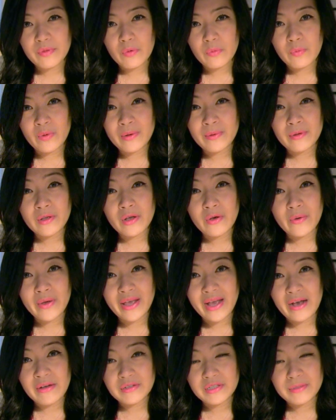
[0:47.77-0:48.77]
when
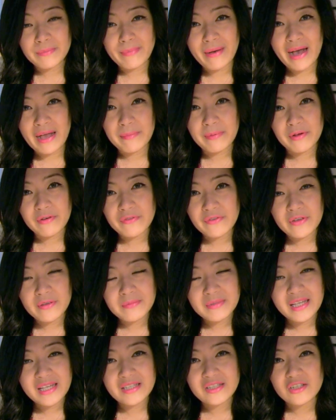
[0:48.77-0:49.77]
going out to buy
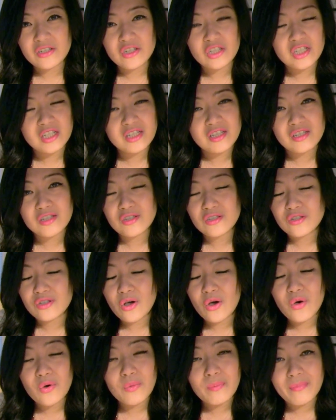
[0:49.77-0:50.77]
perfumes, because there's just
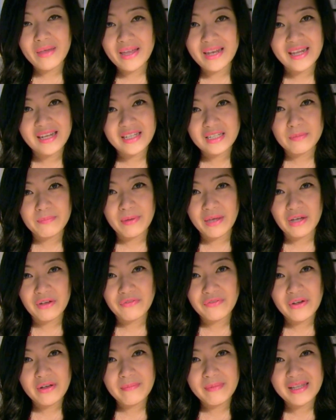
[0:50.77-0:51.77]
so many to pick
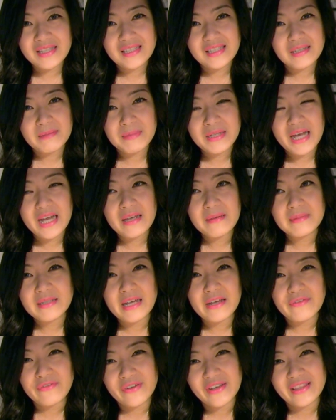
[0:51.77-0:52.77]
from, and sometimes
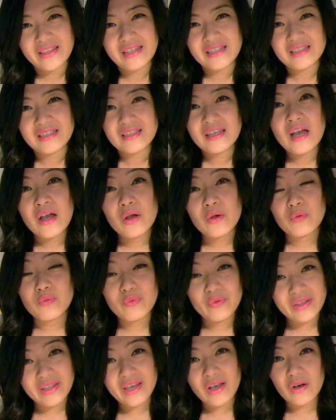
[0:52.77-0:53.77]
I find that's
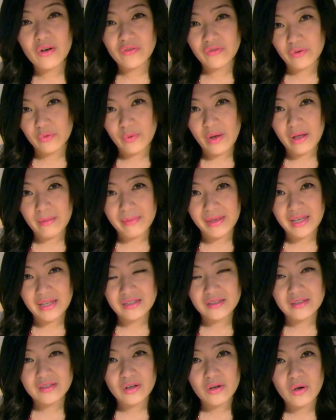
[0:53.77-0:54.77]
really
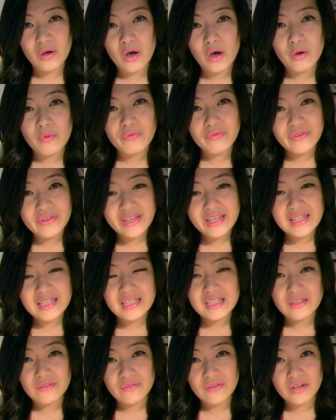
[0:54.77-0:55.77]
overwhelming. So hopefully
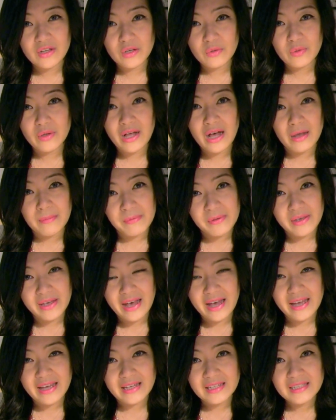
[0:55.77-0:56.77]
this video will help you
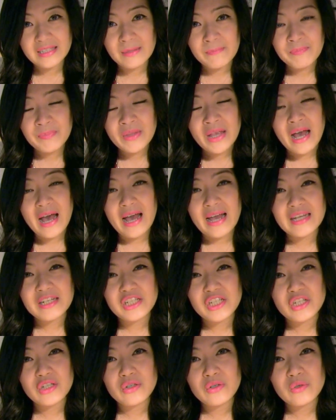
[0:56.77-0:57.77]
guys. I
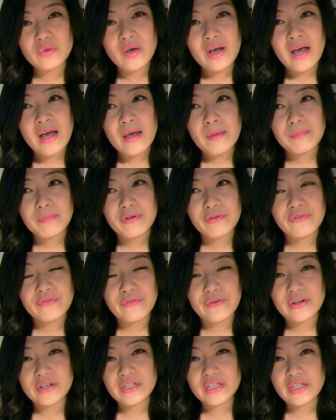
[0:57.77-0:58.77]
do
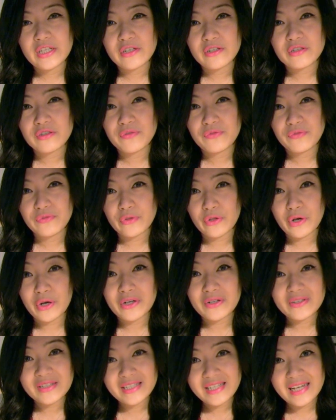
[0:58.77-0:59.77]
prefer to use
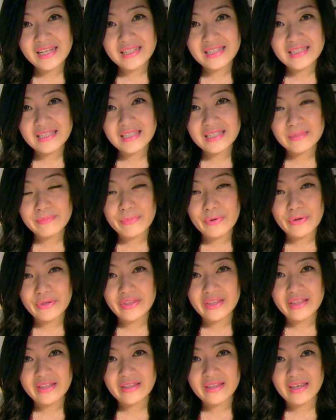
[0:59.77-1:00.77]
floral scents more
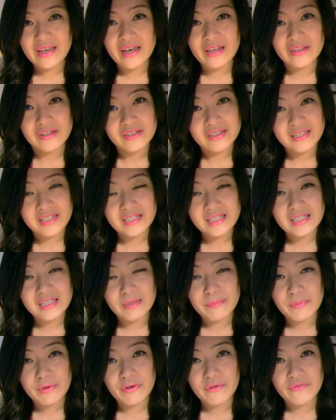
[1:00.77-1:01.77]
than the other scents
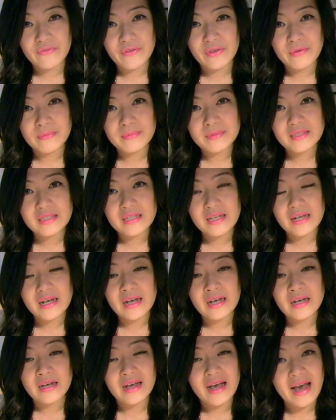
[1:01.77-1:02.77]
that perfumes
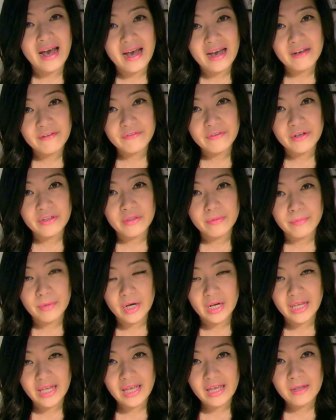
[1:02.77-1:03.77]
have on the
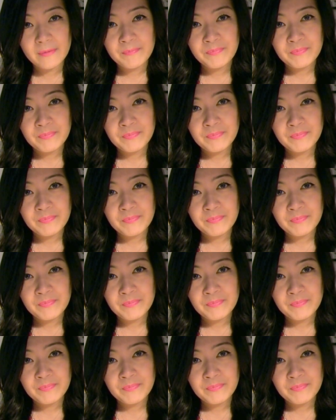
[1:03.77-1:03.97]
market.